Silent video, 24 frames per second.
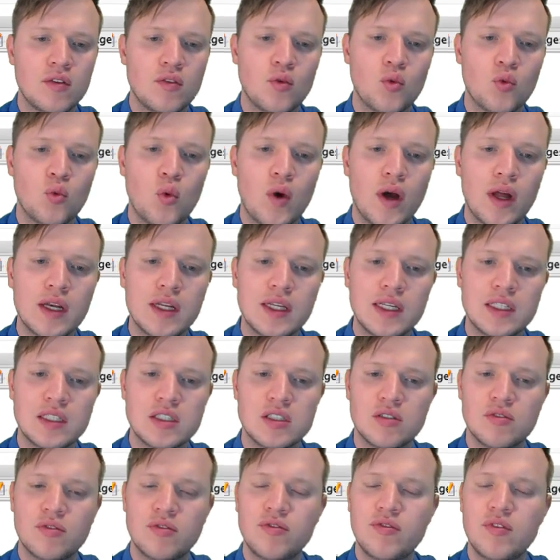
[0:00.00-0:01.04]
the one is
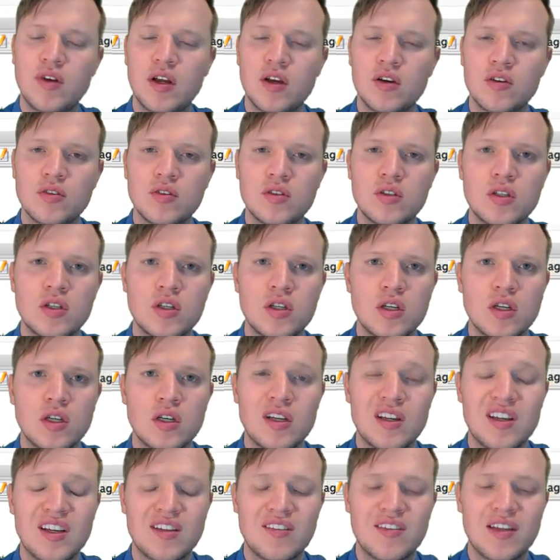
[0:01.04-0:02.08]
a float,
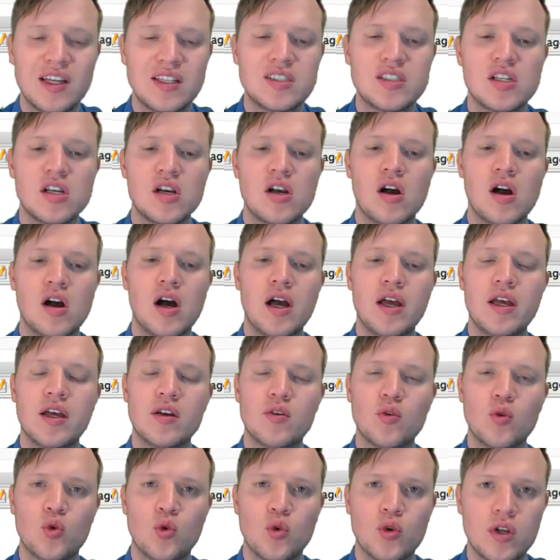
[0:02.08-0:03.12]
that's a higher
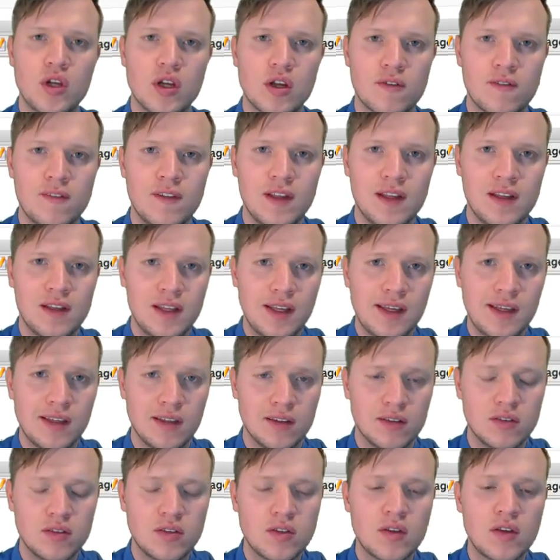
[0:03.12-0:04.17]
order than
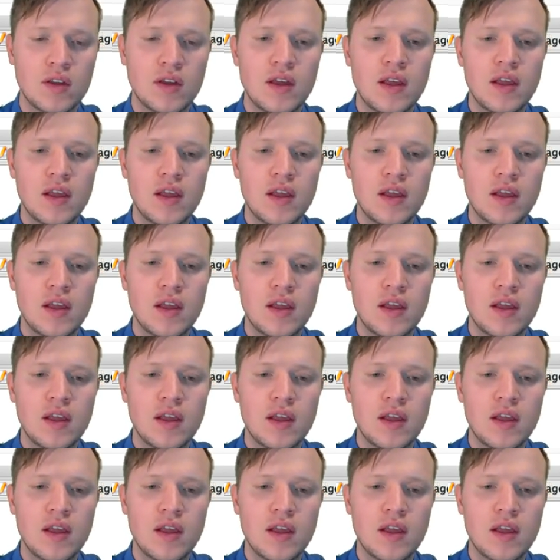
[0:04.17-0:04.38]
int.